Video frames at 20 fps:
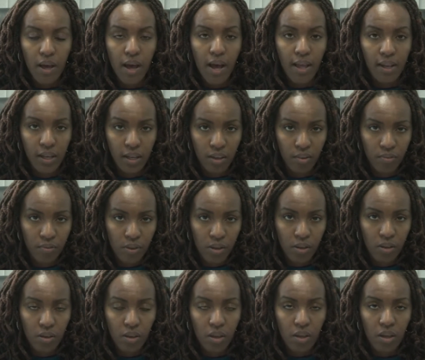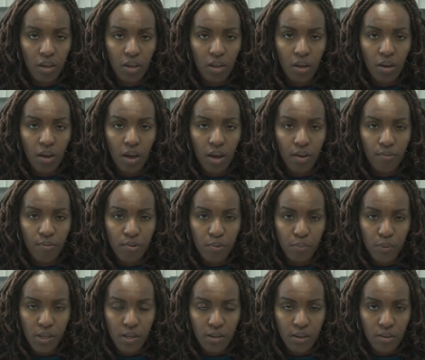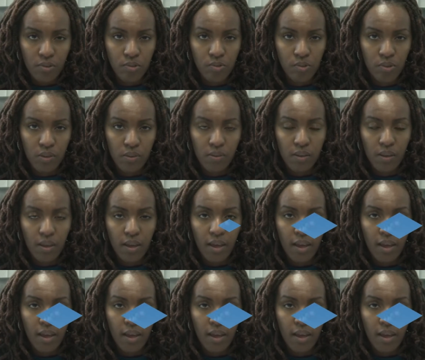a levy from industries